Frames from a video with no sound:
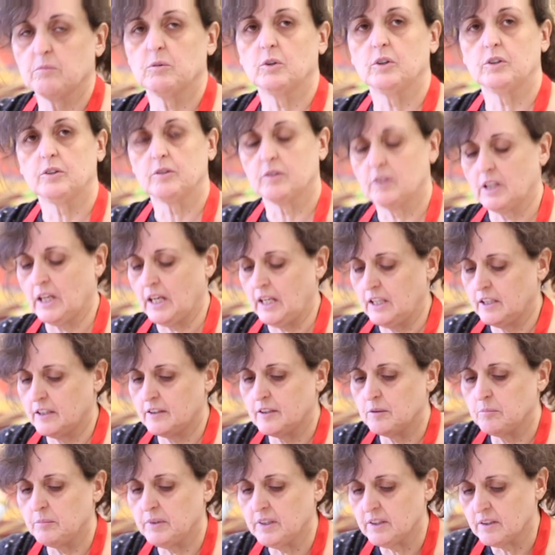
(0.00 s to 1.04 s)
I'm going to color
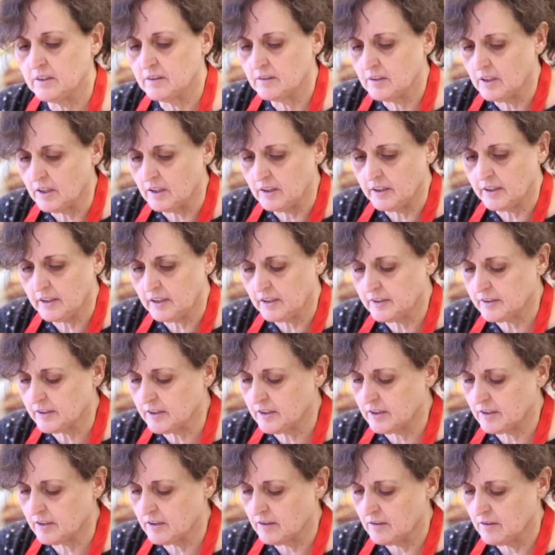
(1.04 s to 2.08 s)
them in a little
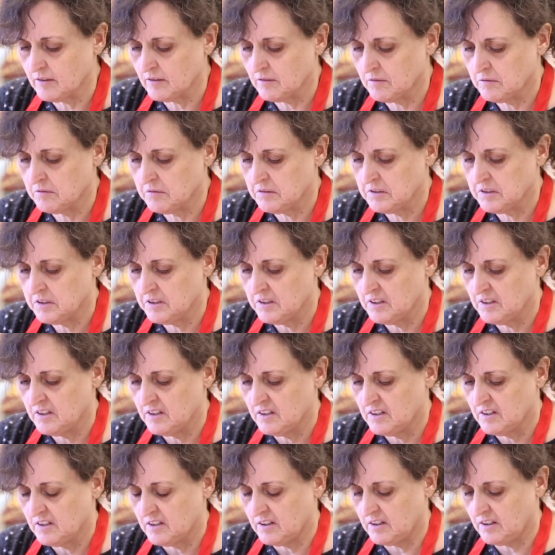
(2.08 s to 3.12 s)
dark
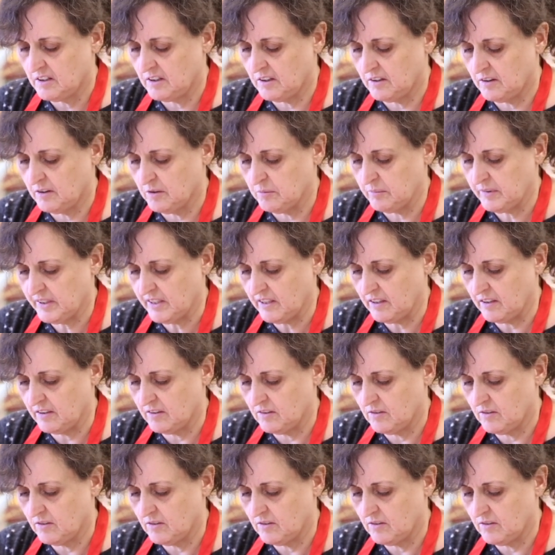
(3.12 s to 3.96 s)
in the middle.